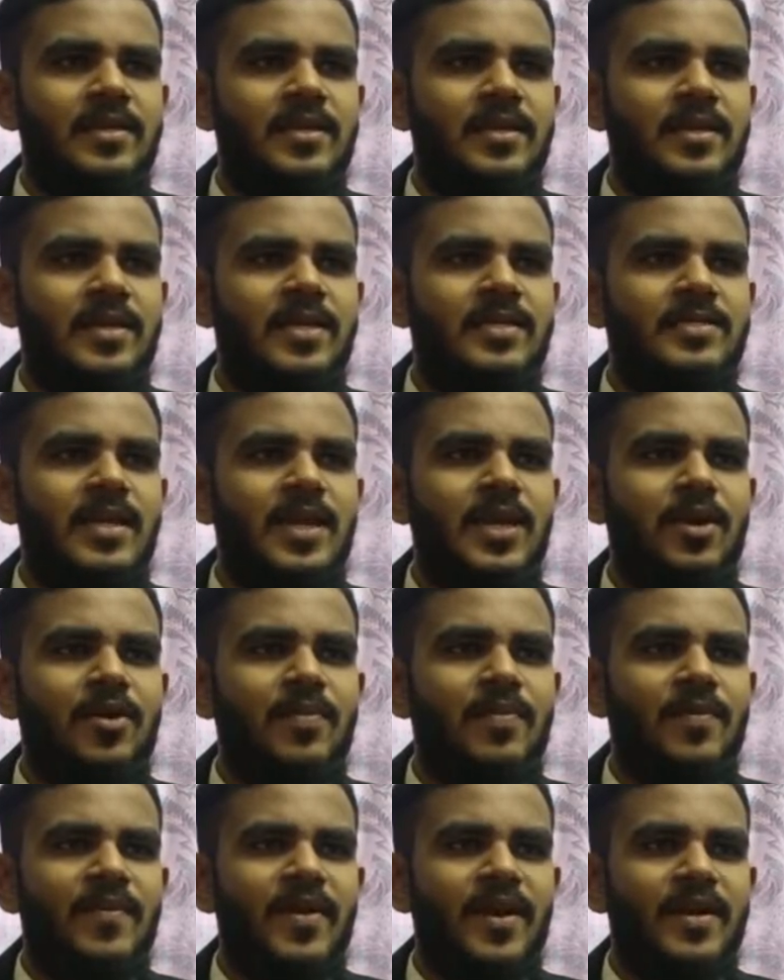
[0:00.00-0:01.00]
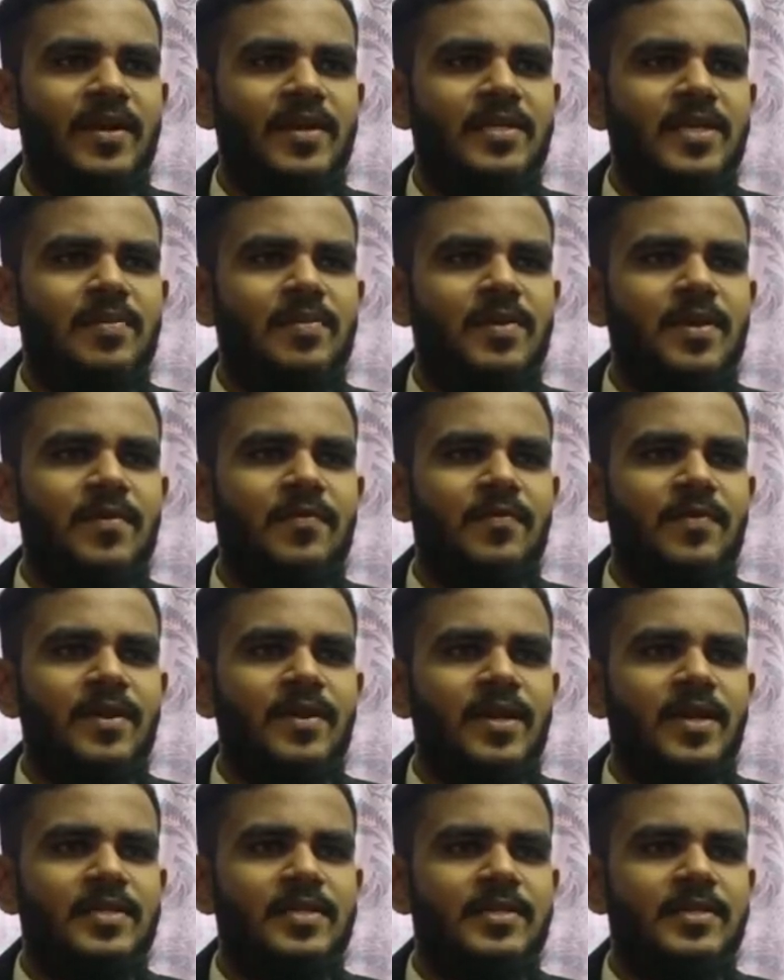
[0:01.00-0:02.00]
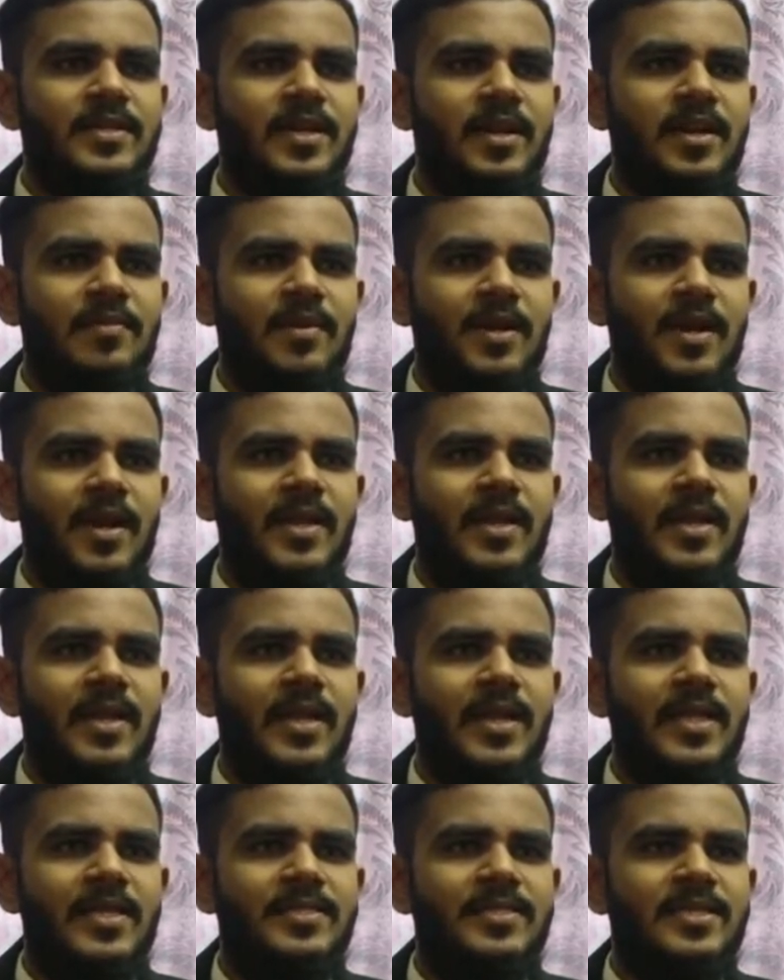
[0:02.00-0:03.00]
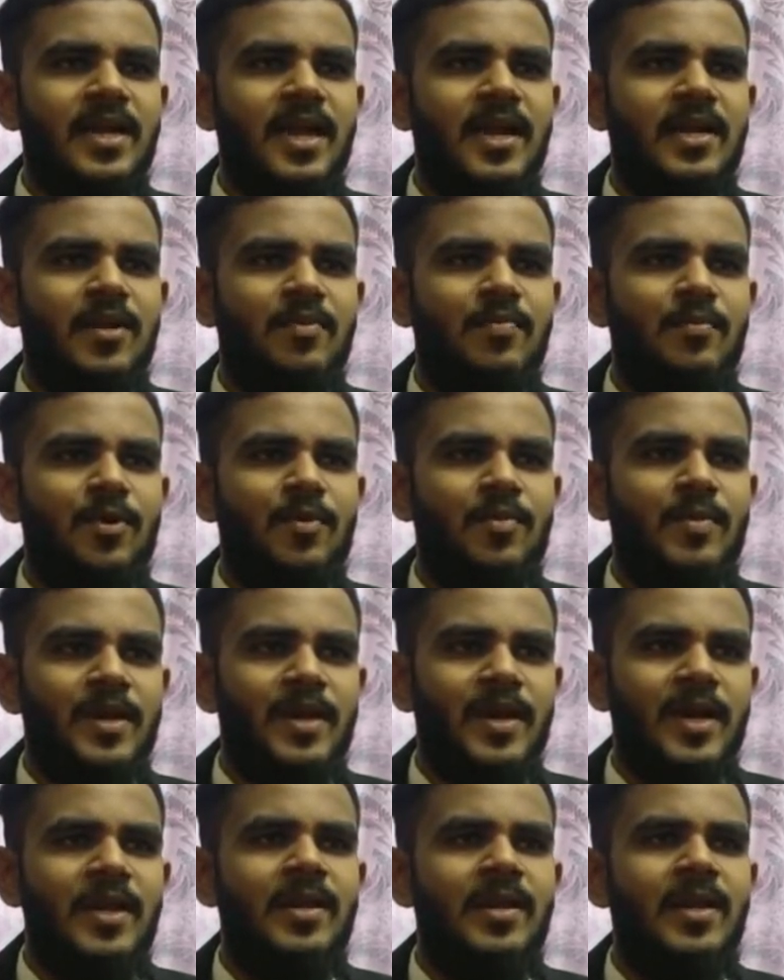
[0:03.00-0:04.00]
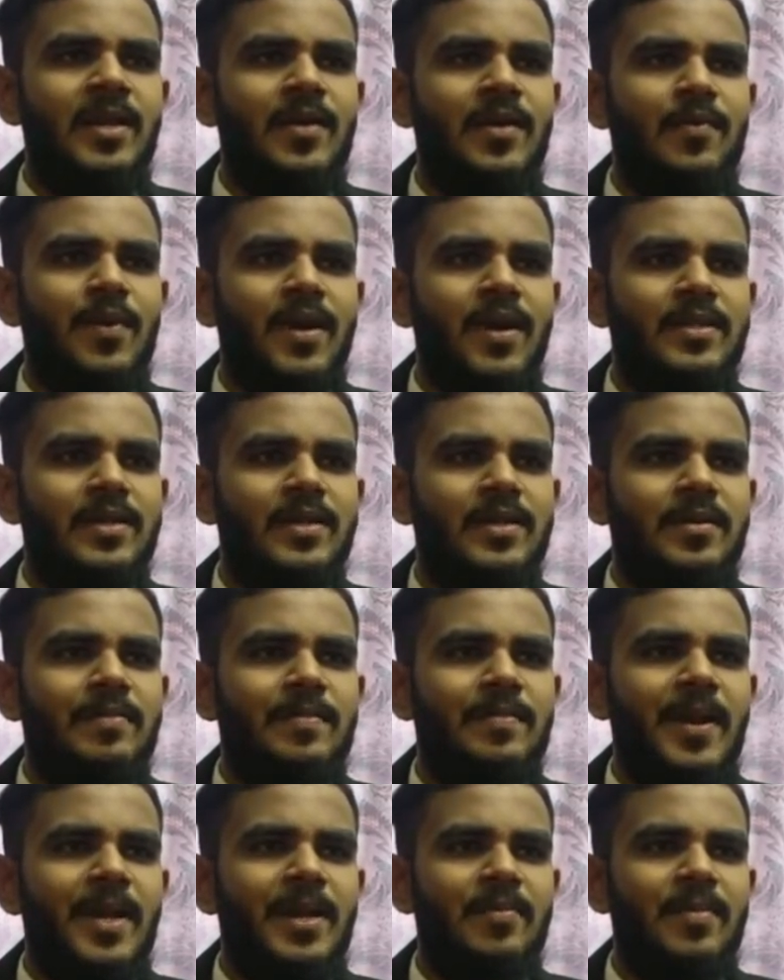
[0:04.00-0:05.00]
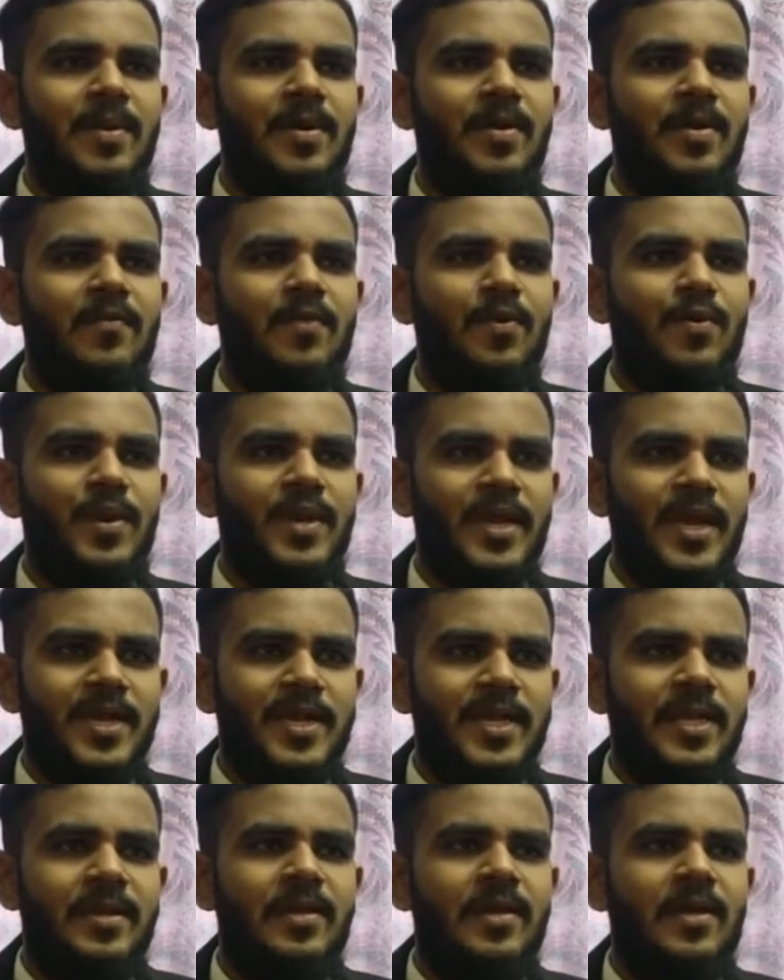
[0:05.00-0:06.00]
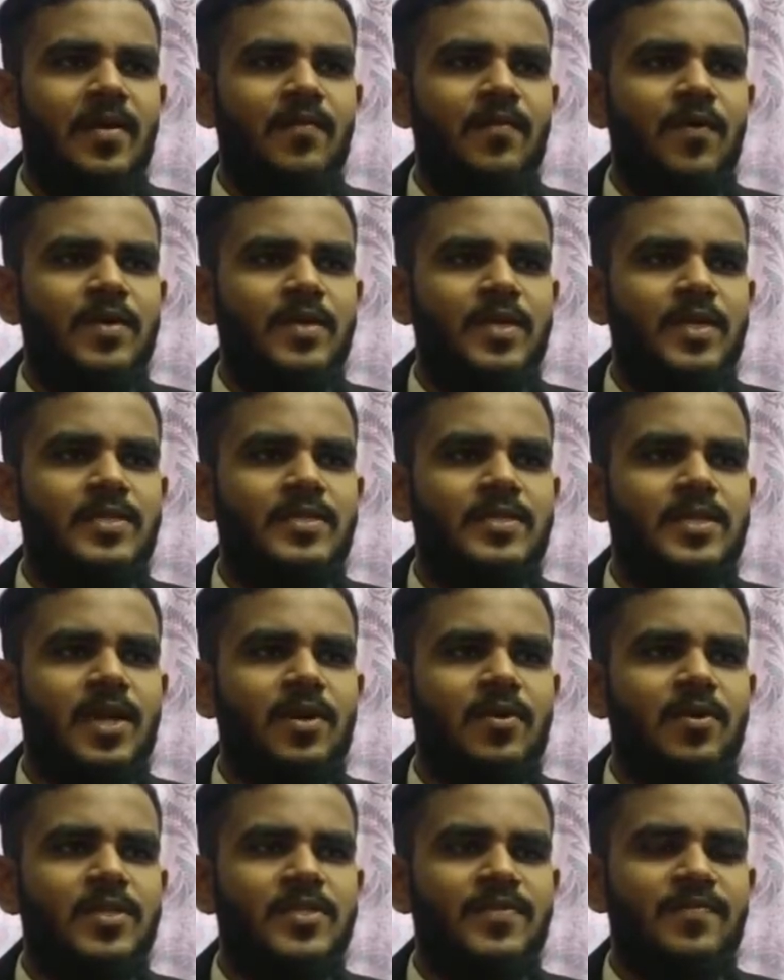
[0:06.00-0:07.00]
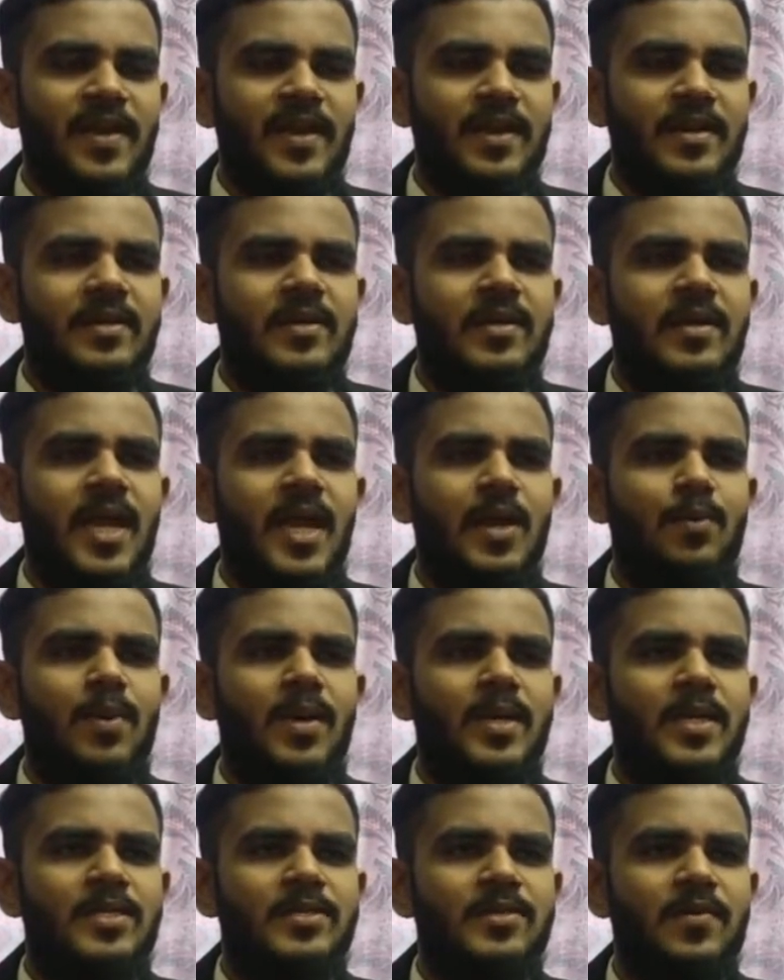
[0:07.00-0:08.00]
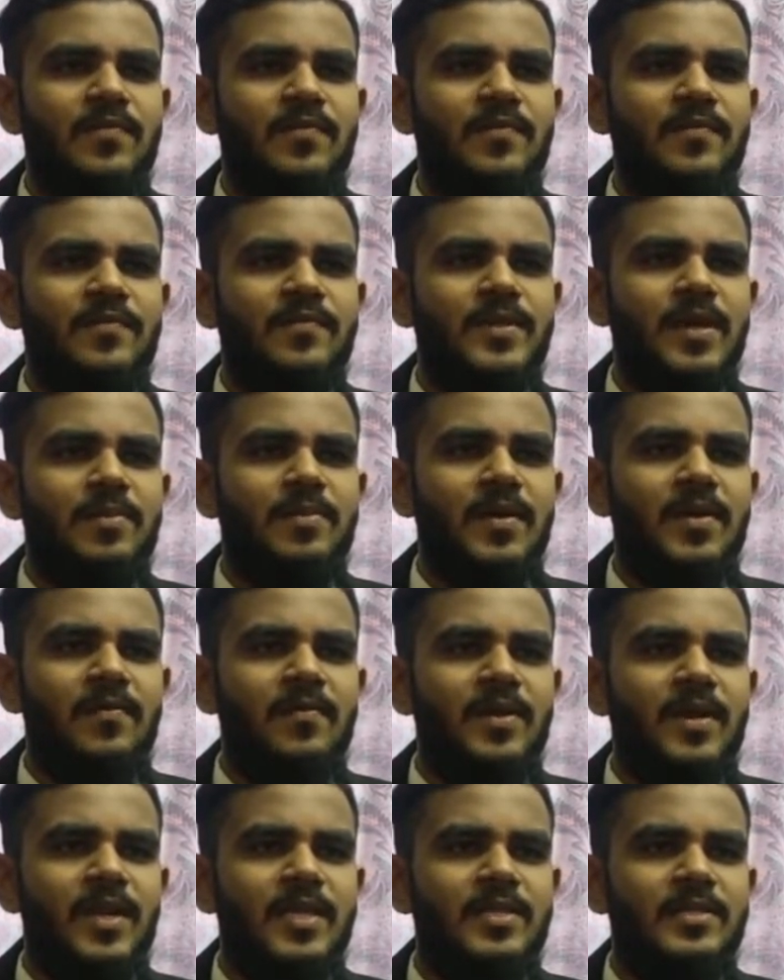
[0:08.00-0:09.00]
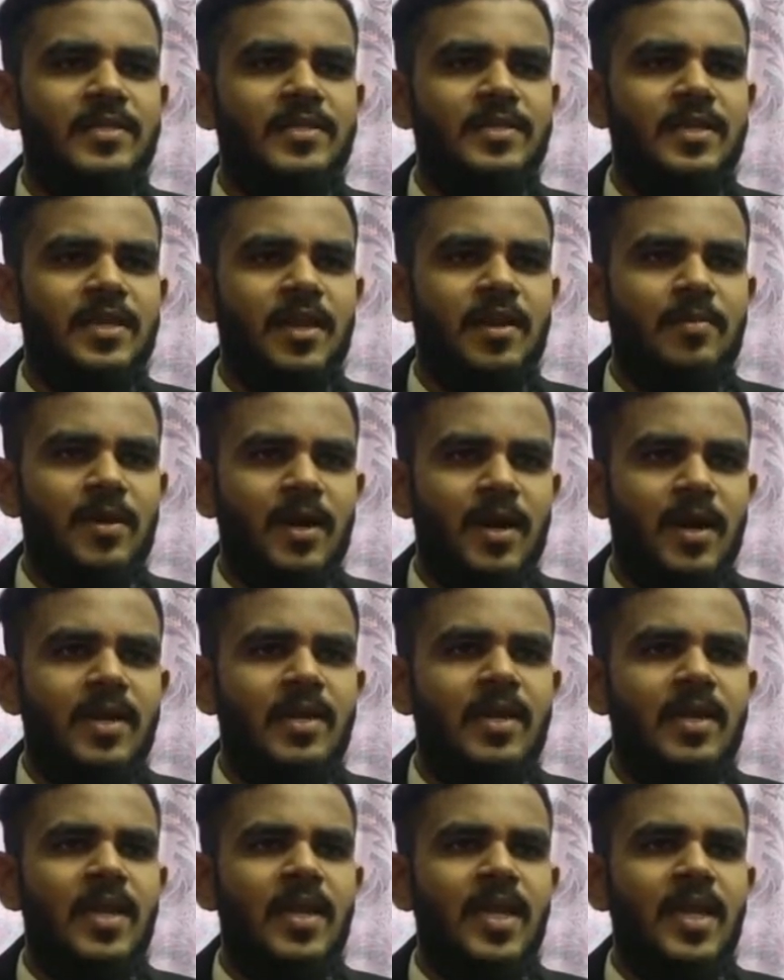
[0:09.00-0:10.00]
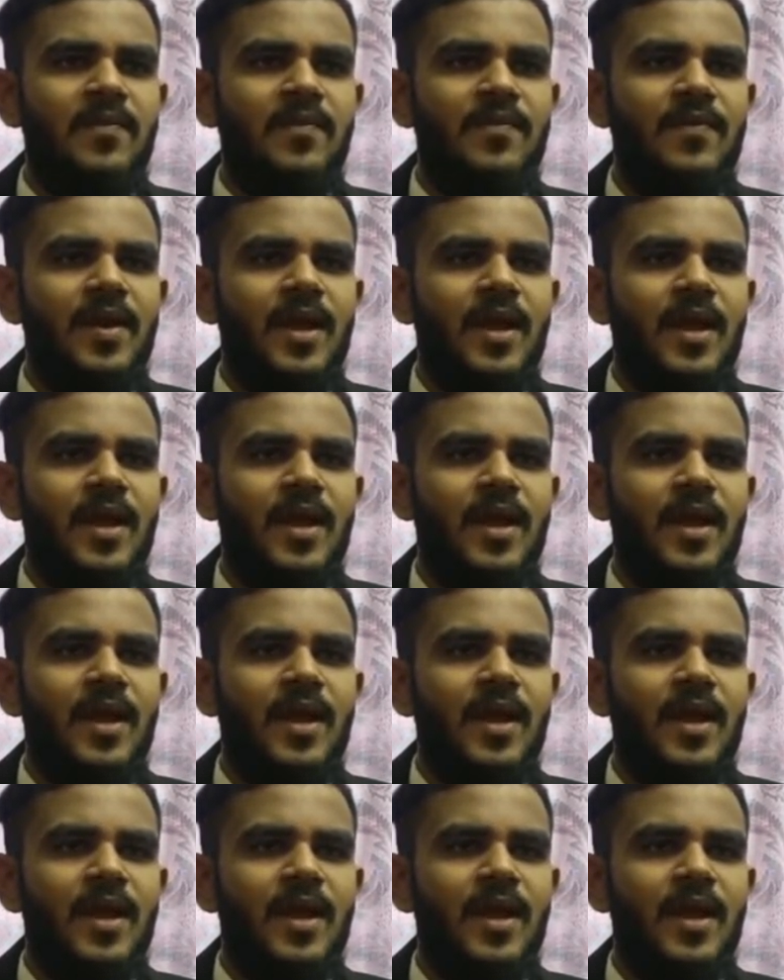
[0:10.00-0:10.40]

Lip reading: Third is economic factor. Jamirah Food Industry Sdn Bhd increase in unemployment rate when the pandemic of COVID-19. Fourth is technology factor. Advantage of Jamirah Food Industry Sdn Bhd if